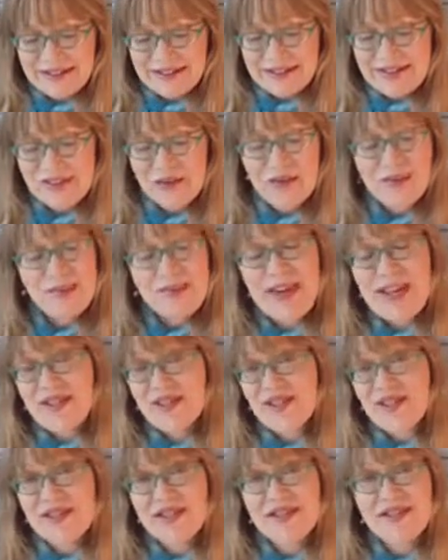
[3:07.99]
So is
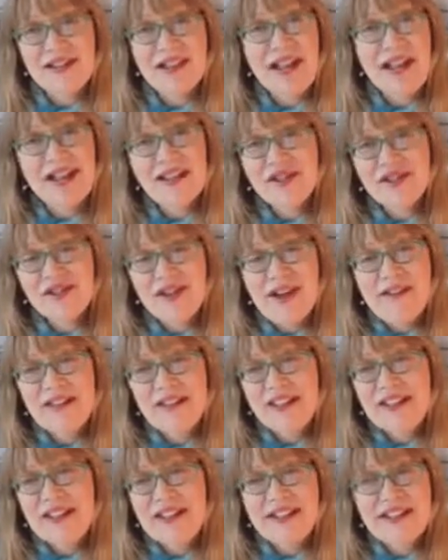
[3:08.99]
mass just light
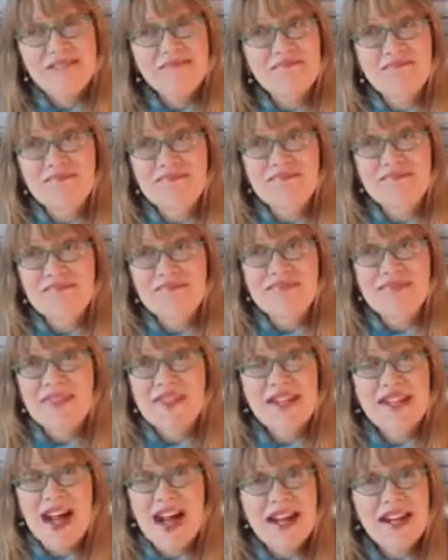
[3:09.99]
traveling in
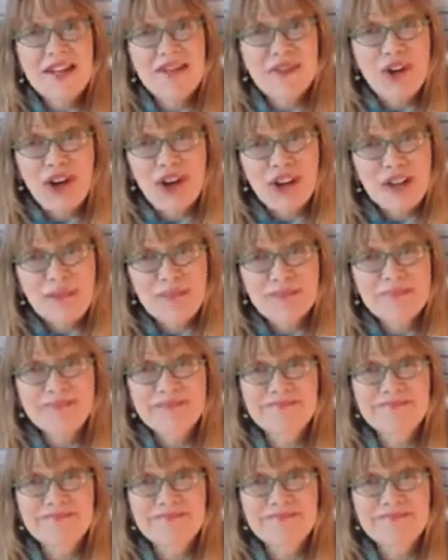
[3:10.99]
tiny volume?